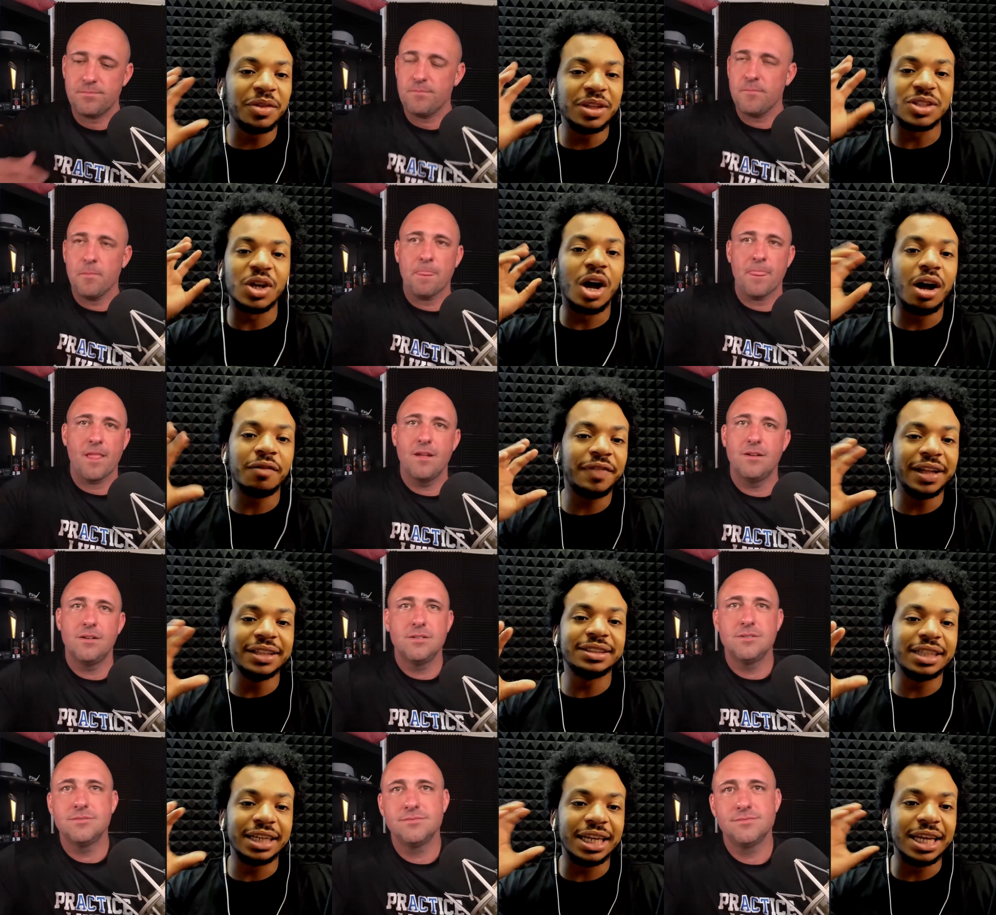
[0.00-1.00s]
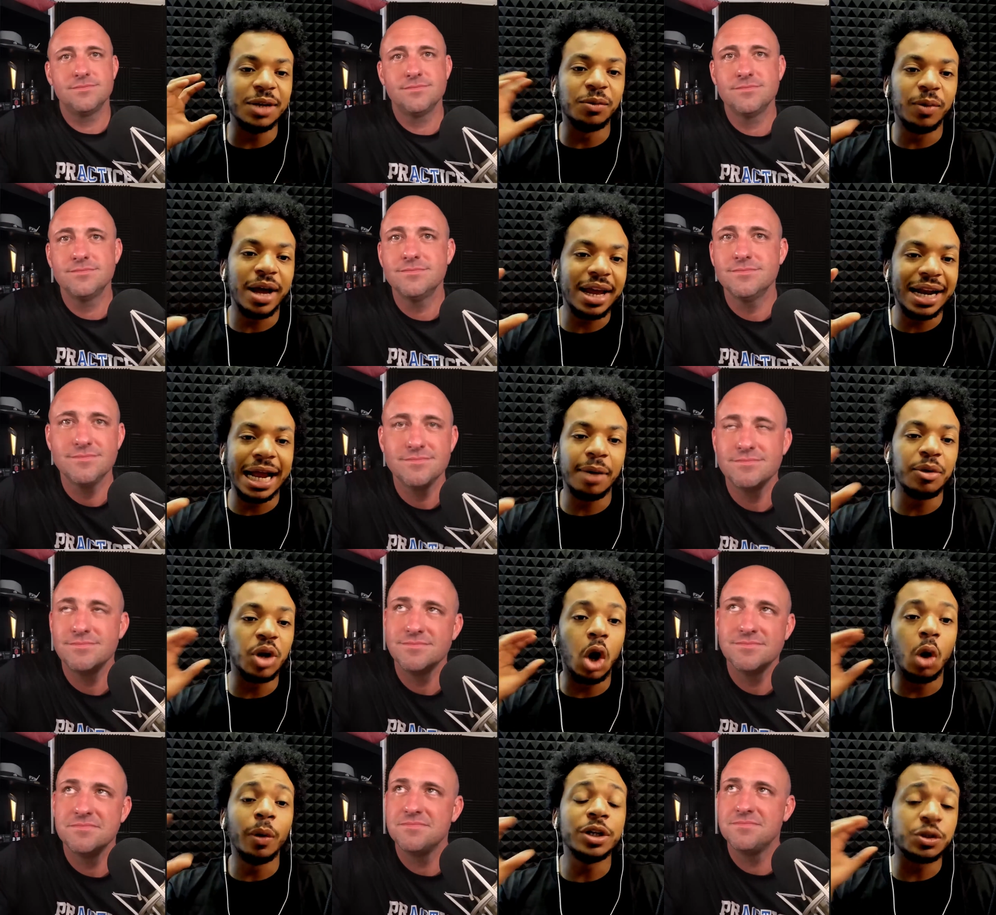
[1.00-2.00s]
Speaker 1: this offense that he ran and how he'd
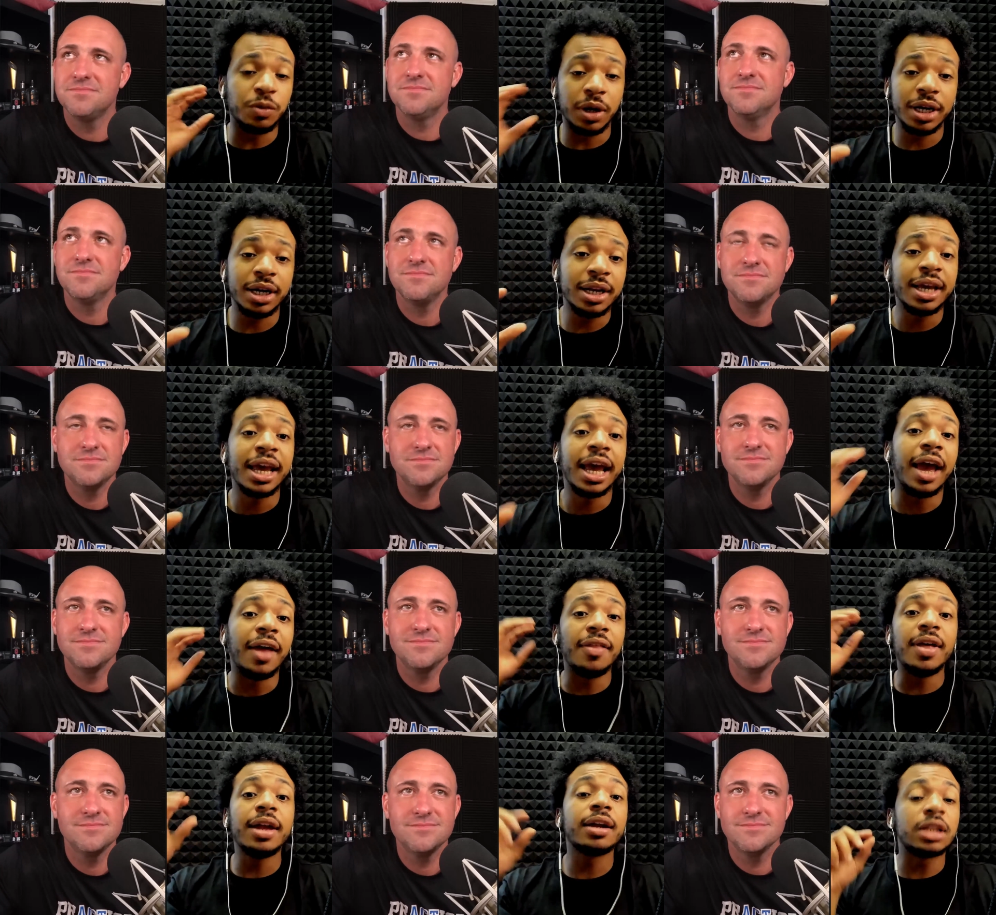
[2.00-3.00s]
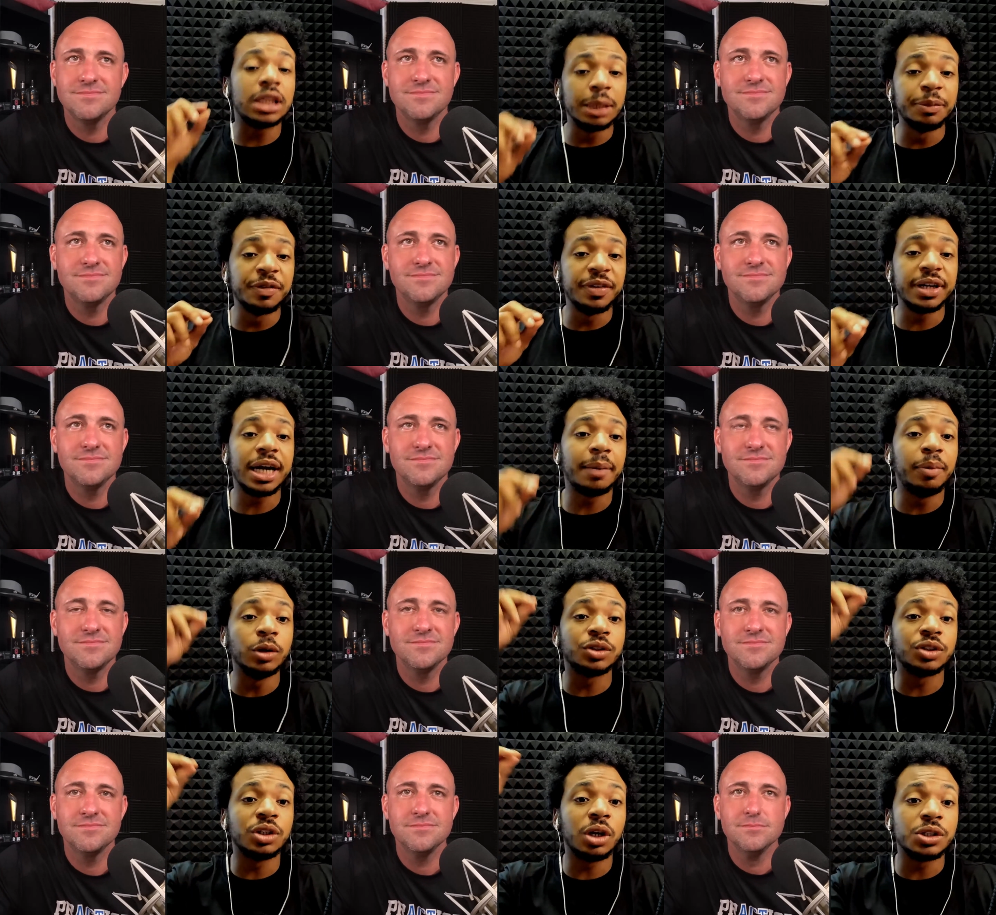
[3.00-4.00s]
always run it. And then a clip of it got
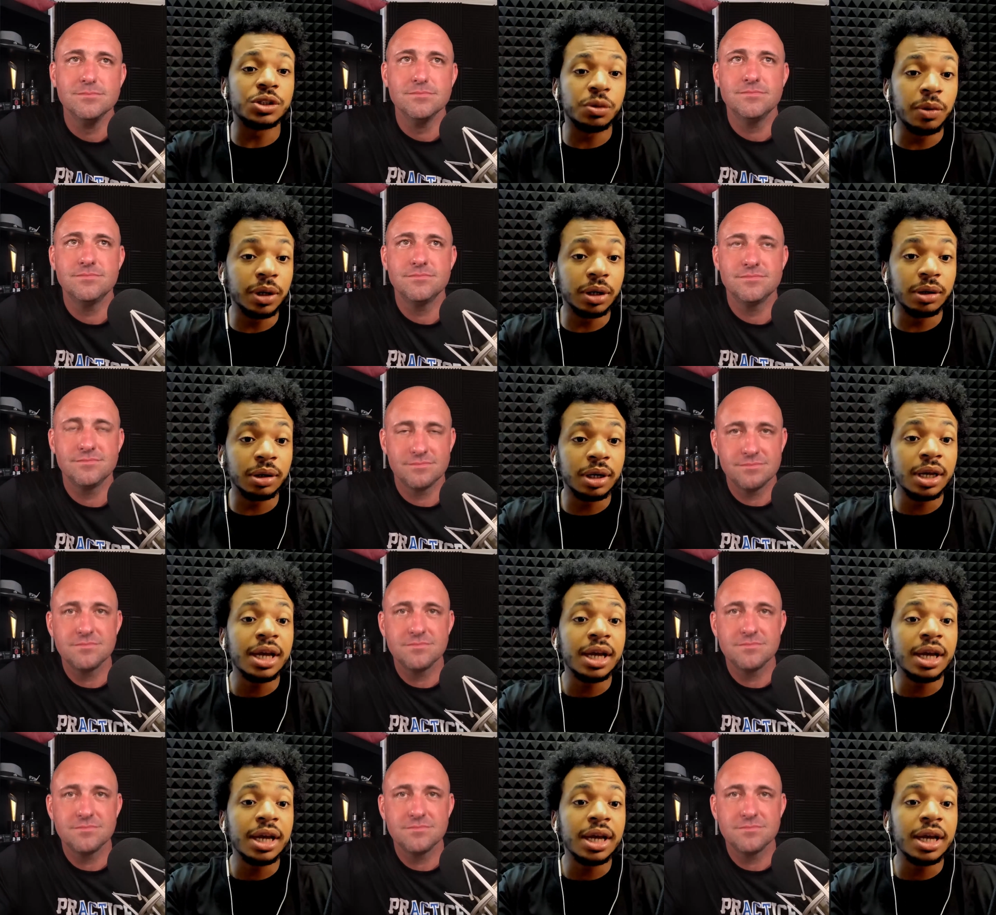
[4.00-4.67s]
posted on Twitter.